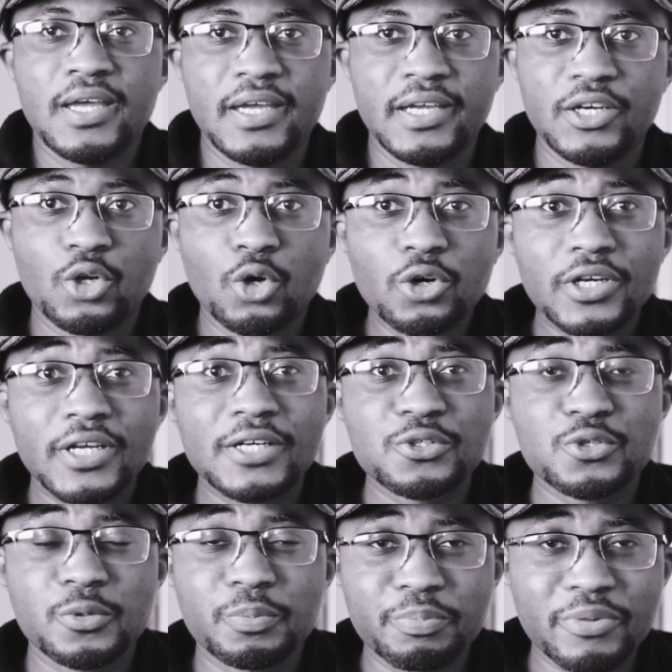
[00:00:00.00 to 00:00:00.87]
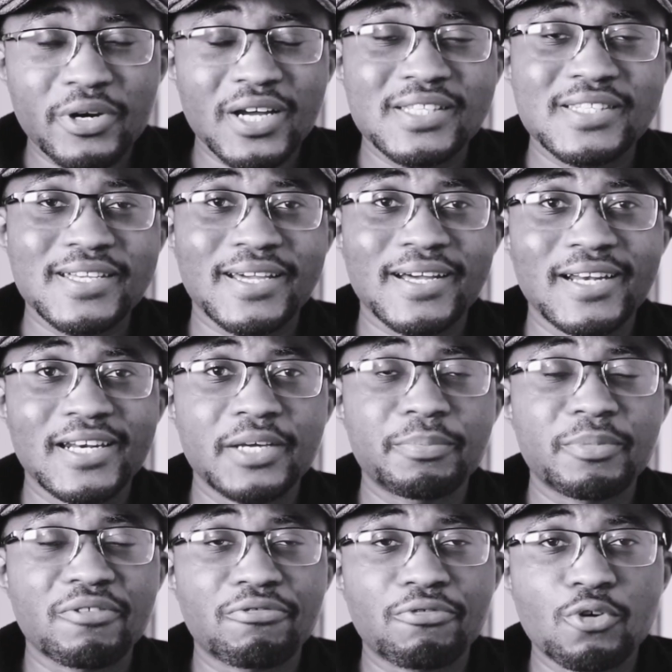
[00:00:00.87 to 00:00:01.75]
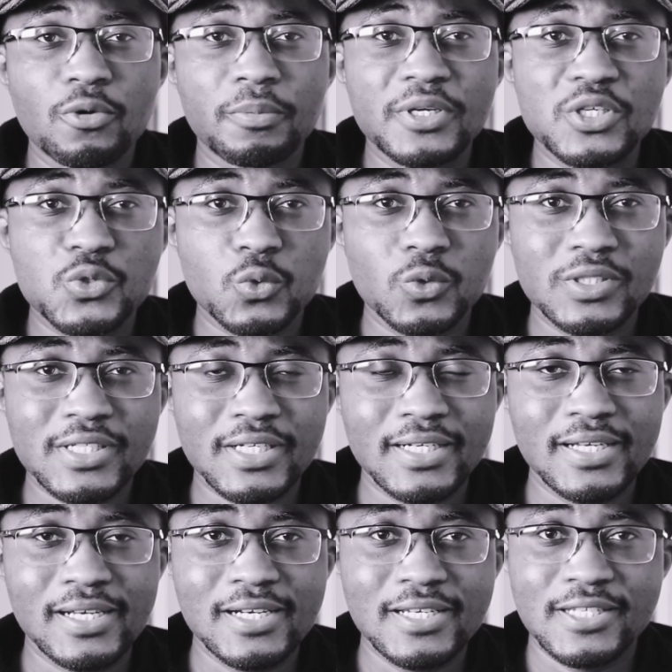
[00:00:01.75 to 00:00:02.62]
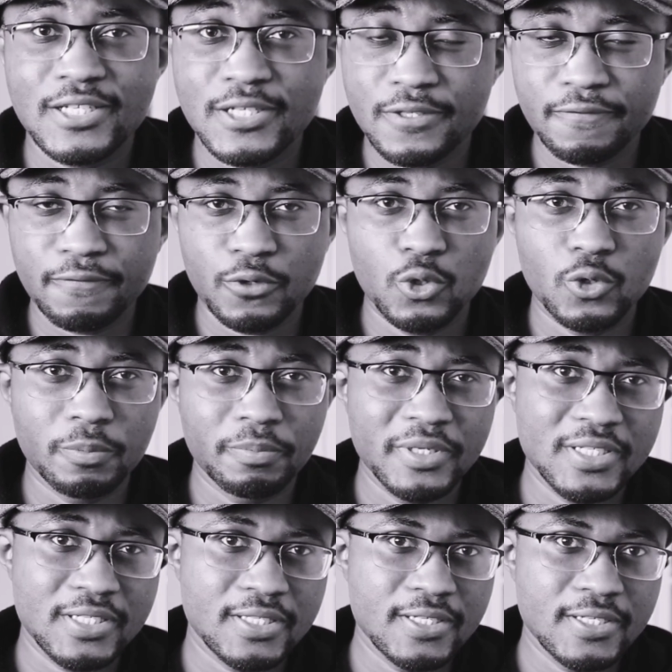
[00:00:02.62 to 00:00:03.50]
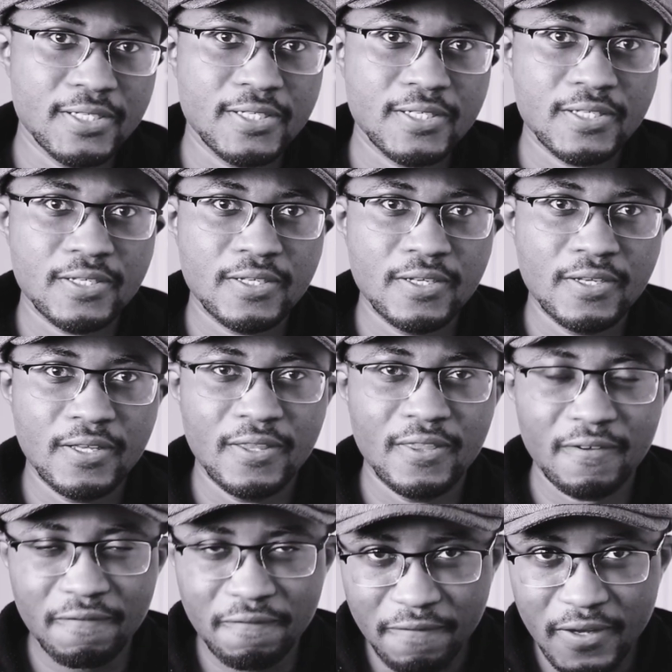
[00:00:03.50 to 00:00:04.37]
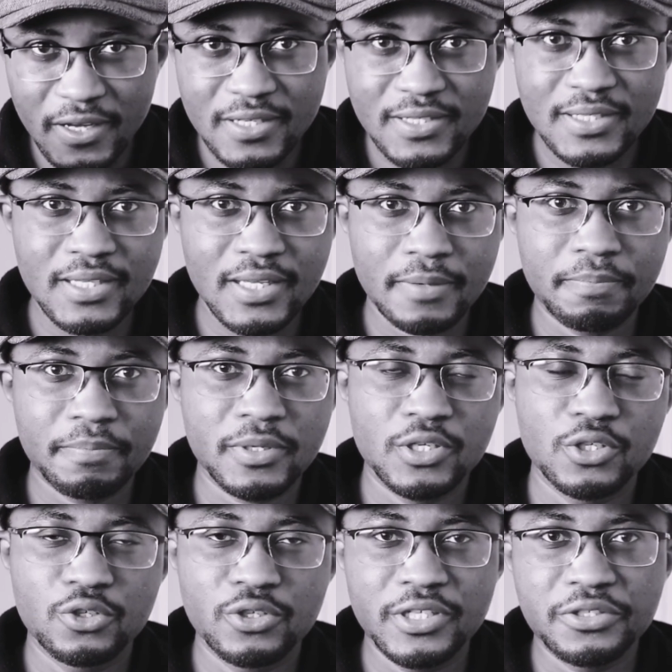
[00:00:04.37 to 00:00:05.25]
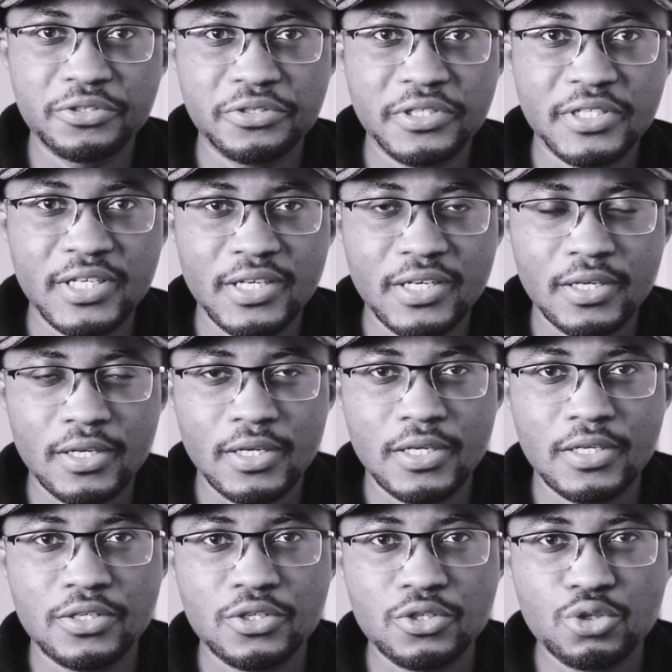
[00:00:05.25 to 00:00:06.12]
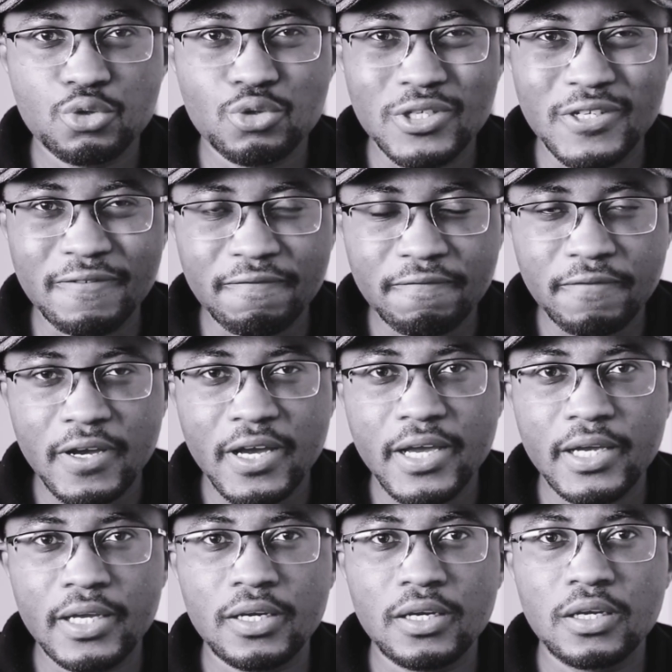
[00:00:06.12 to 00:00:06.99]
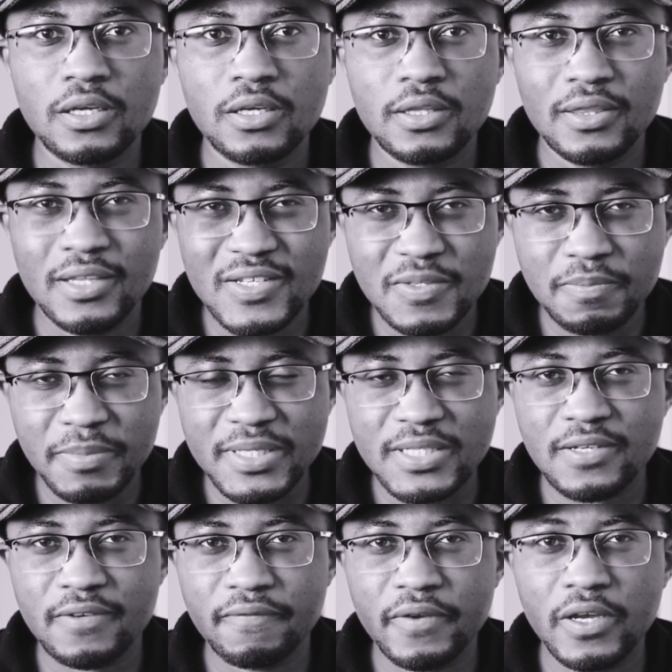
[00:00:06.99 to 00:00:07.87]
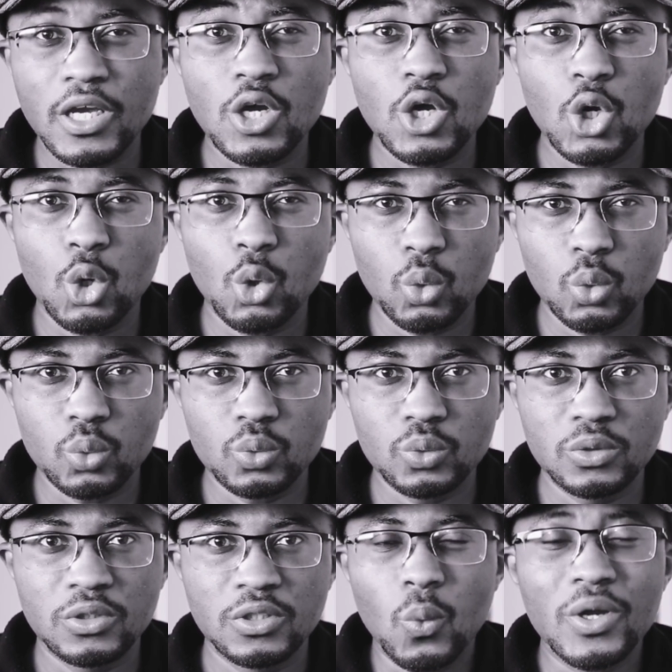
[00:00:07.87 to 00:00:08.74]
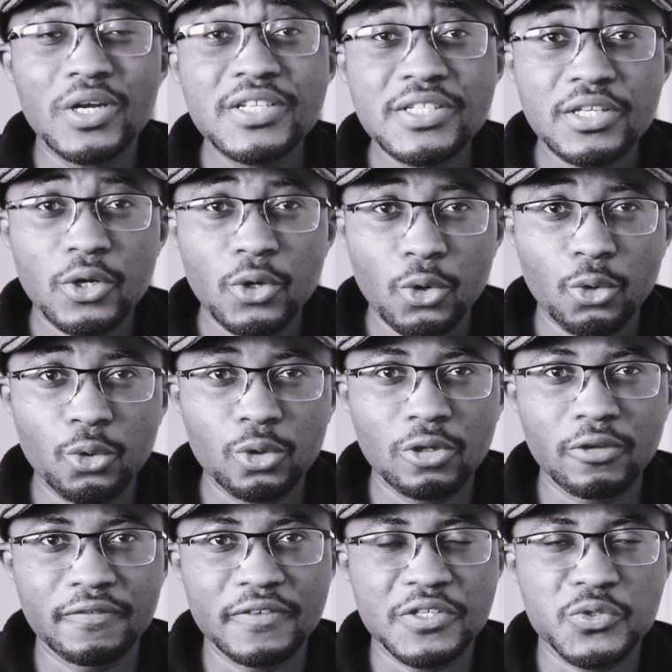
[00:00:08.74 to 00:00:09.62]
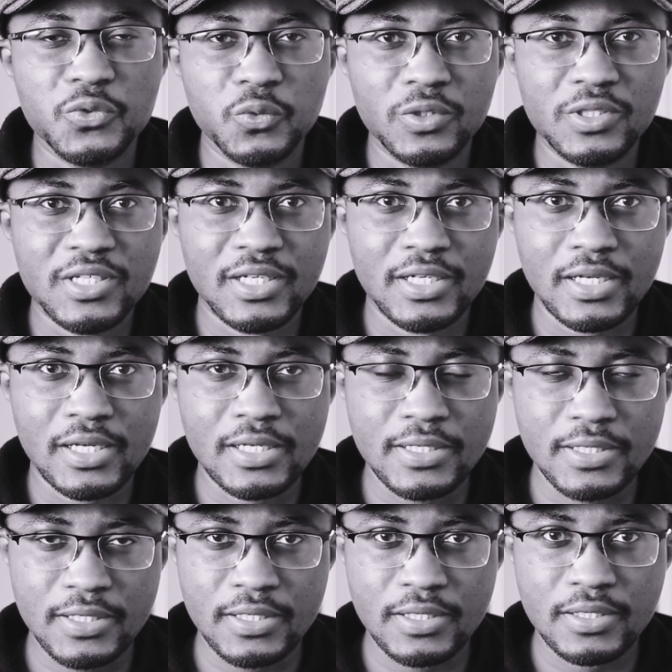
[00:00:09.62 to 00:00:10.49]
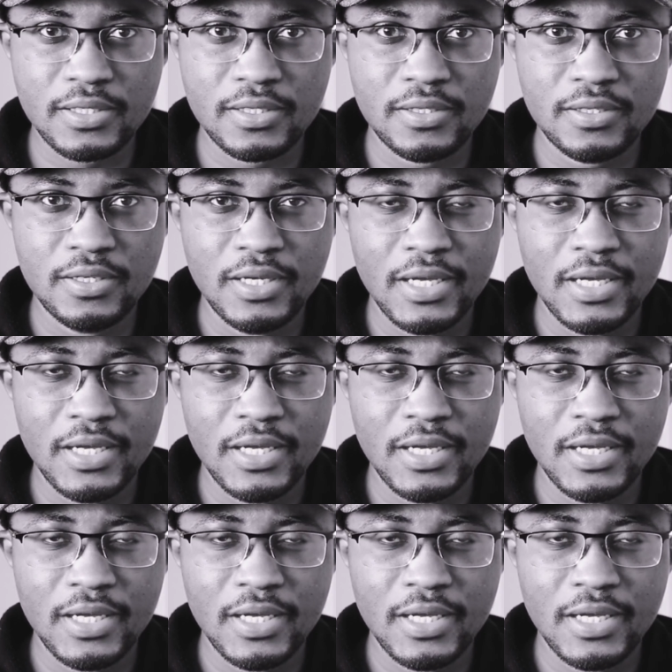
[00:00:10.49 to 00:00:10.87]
In order to practically perform a SWOT analysis for your business, the first step you need to take is to define the specific goal. What is the goal of the SWOT analysis?